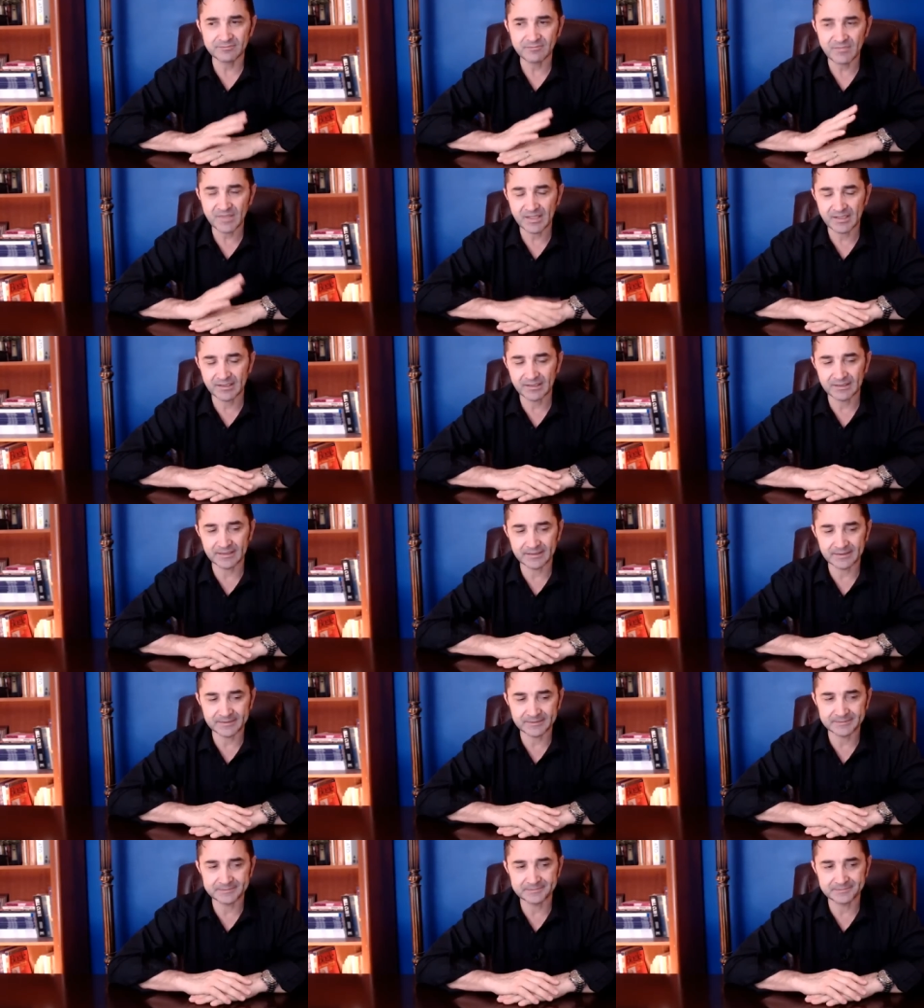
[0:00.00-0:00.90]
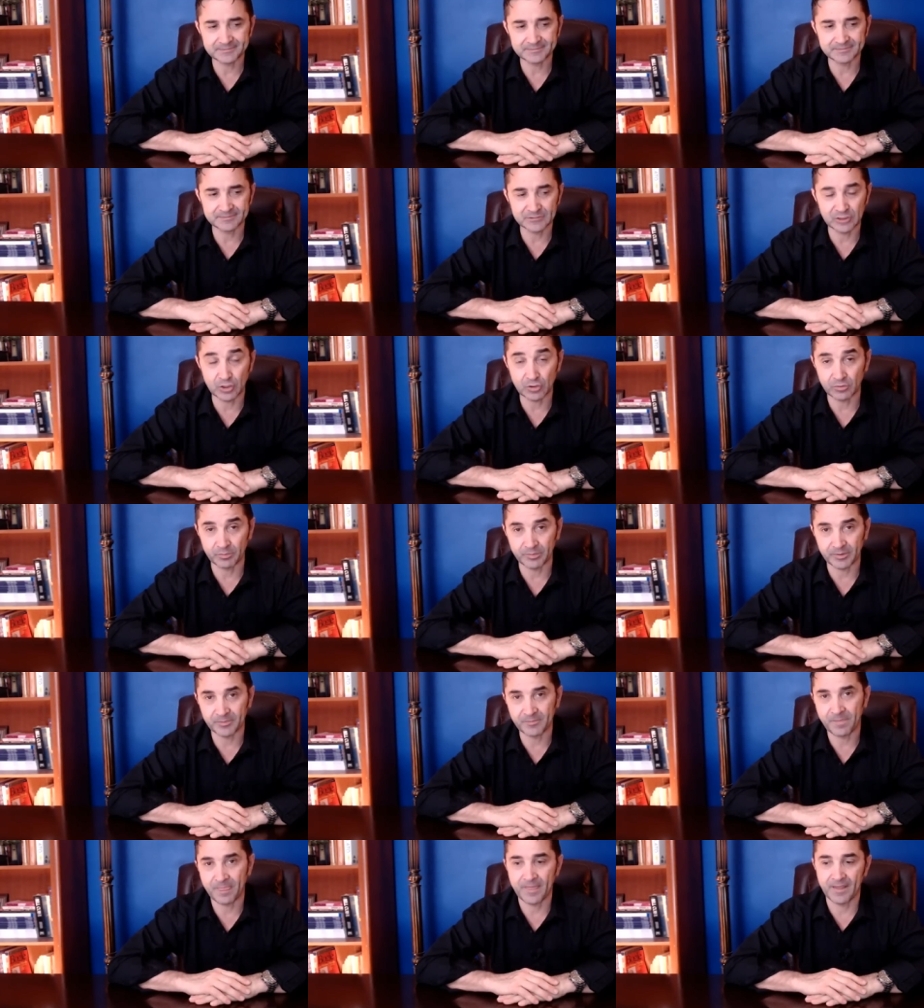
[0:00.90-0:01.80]
um, group.
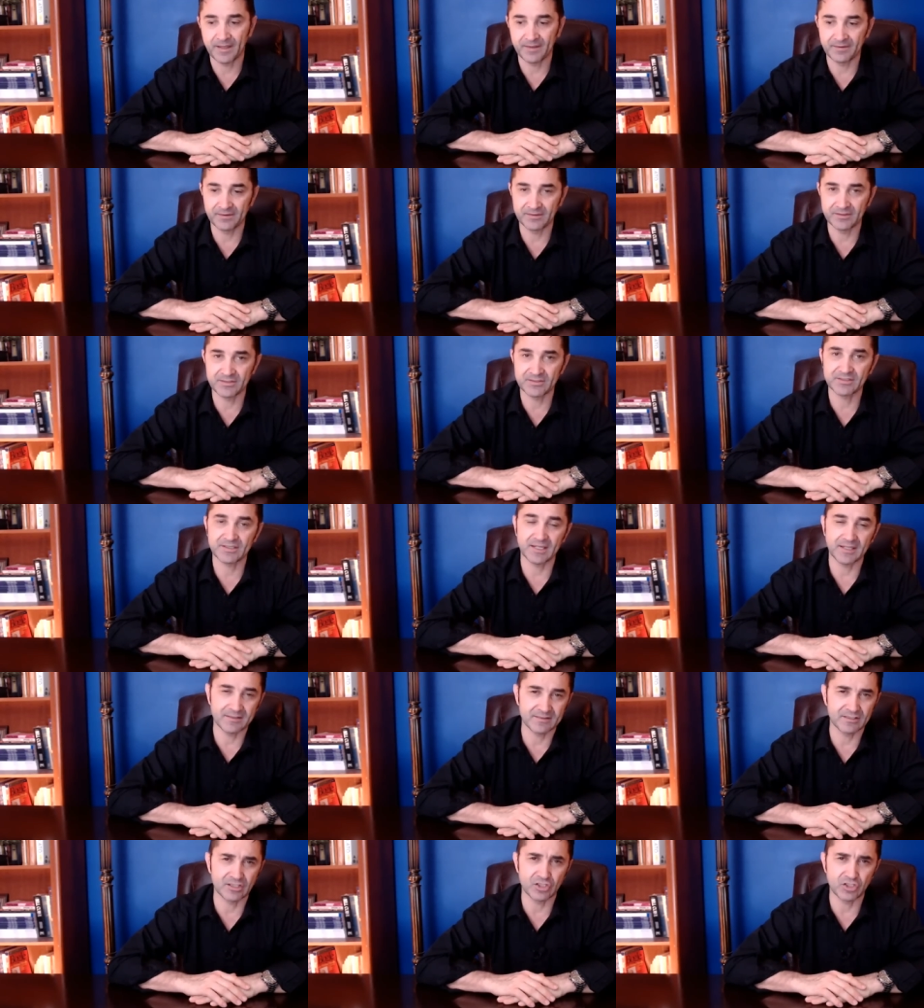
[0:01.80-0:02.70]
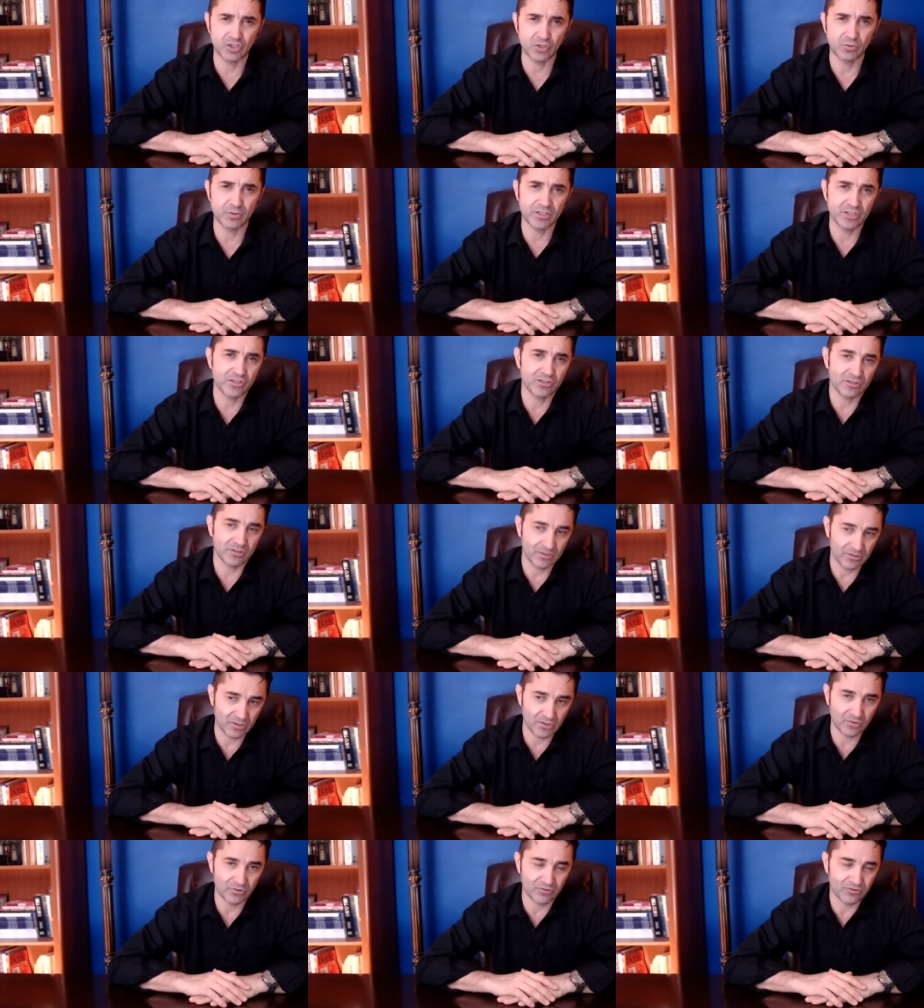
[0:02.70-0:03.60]
And in this case, the Jewish
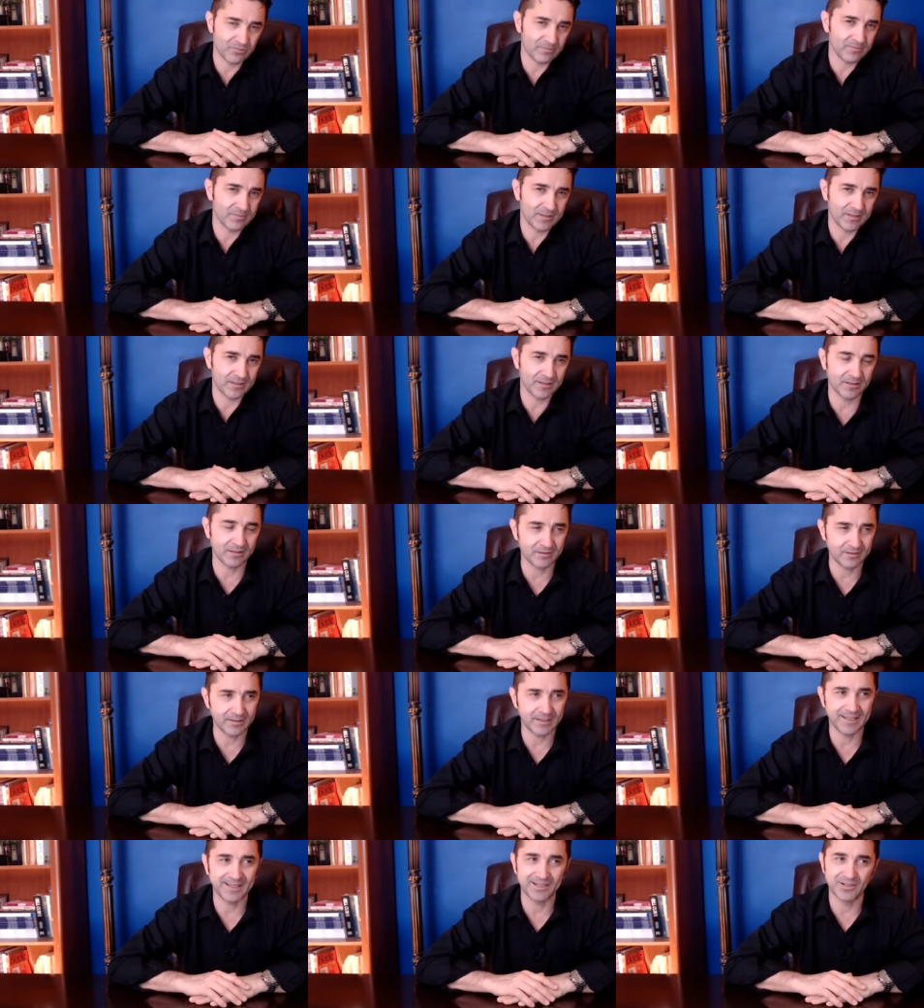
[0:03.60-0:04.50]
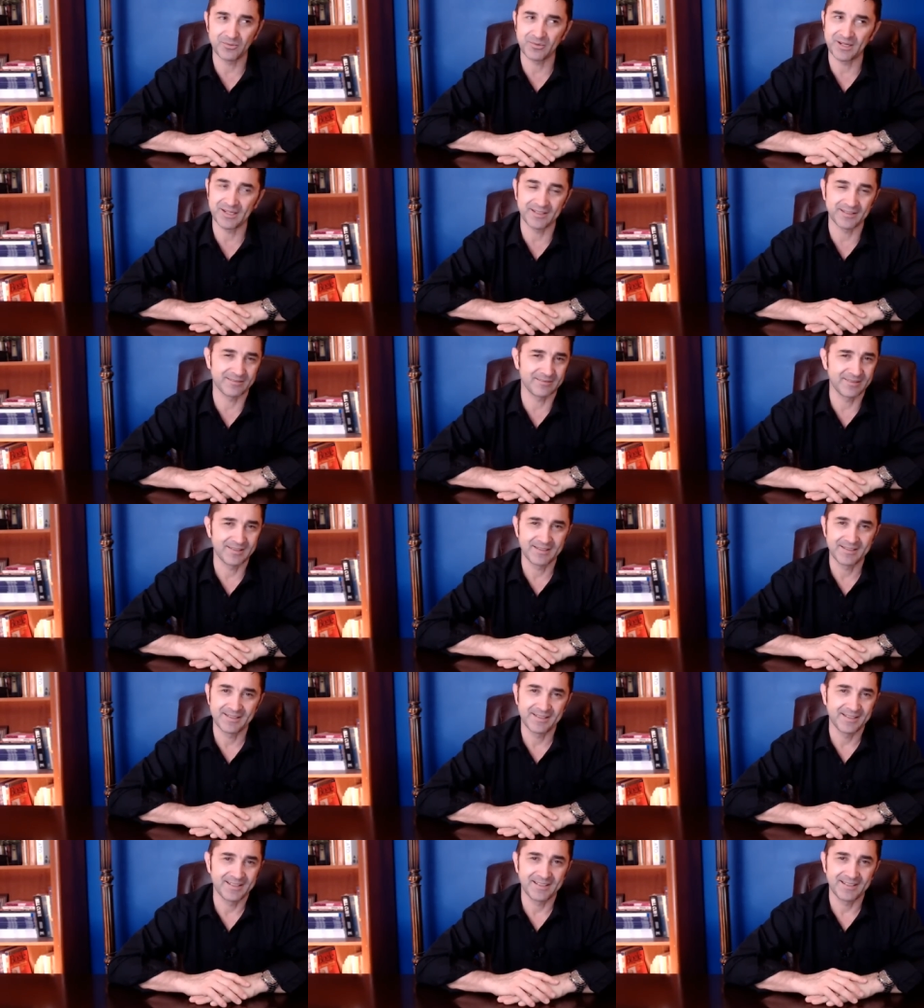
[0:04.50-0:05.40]
Jews, uh, anyway.
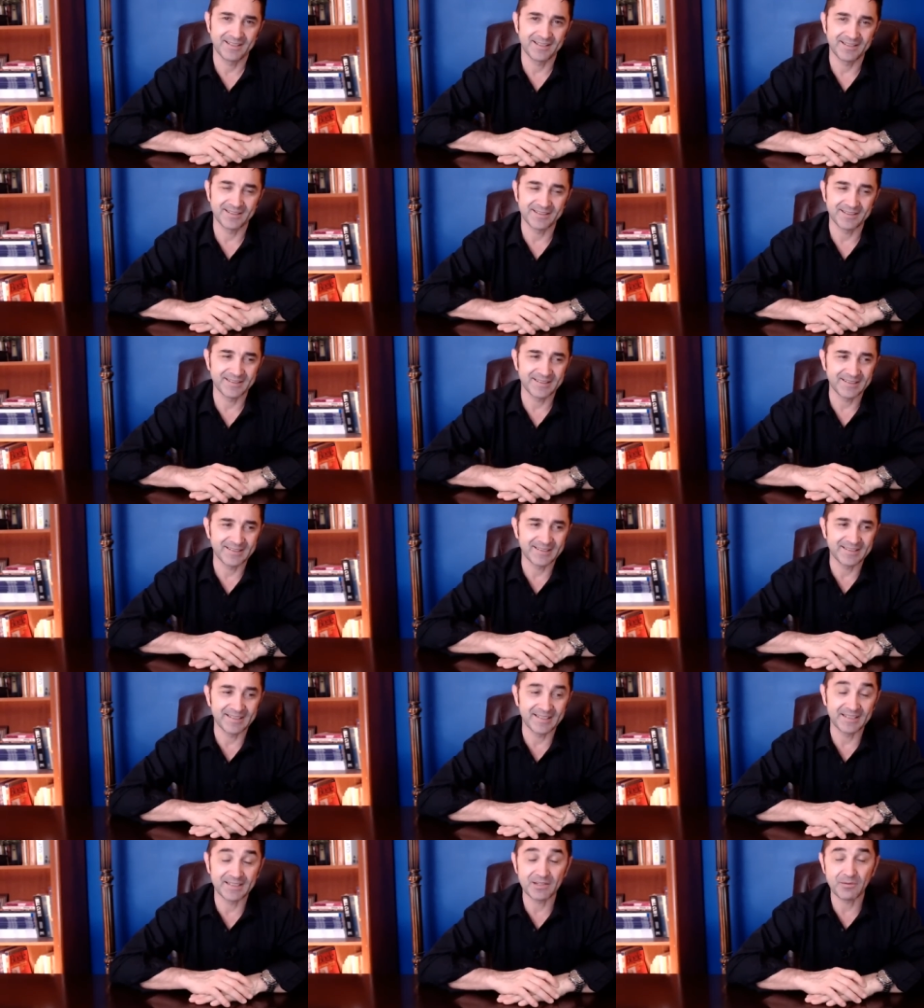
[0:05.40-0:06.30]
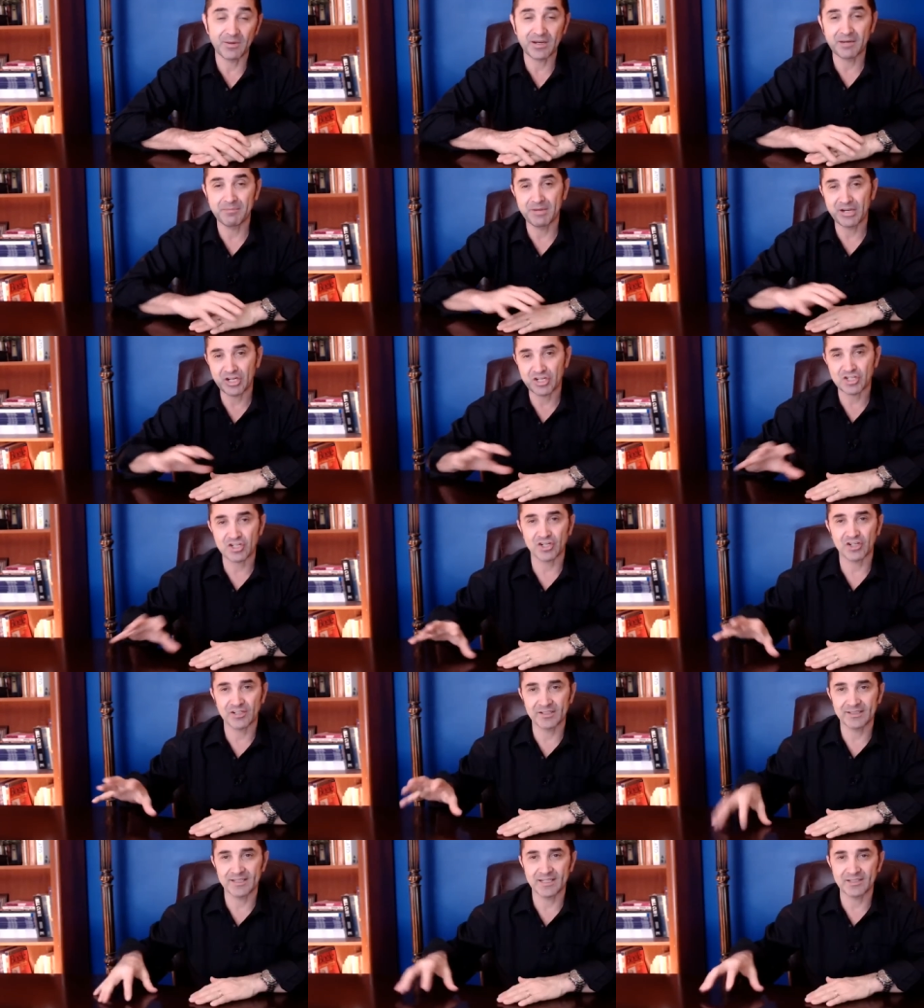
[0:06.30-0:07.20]
Uh, they want to make sure
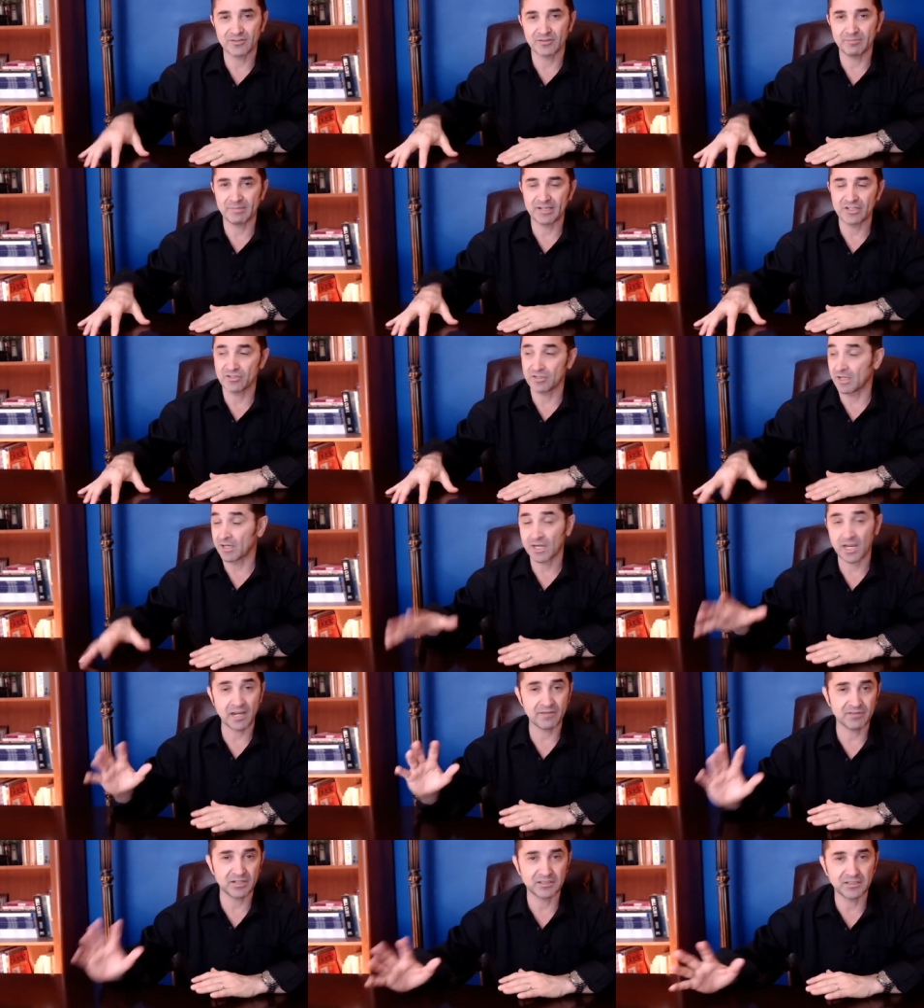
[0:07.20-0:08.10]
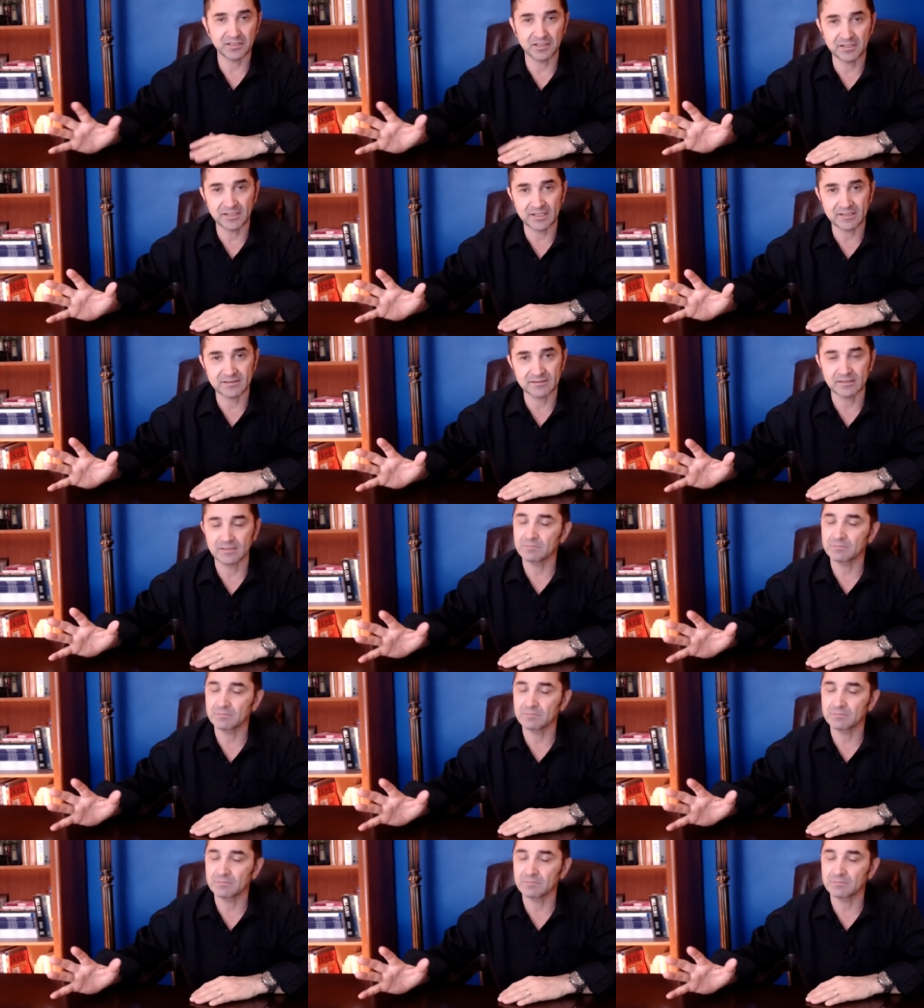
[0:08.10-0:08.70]
that, that remains, and I have nothing against it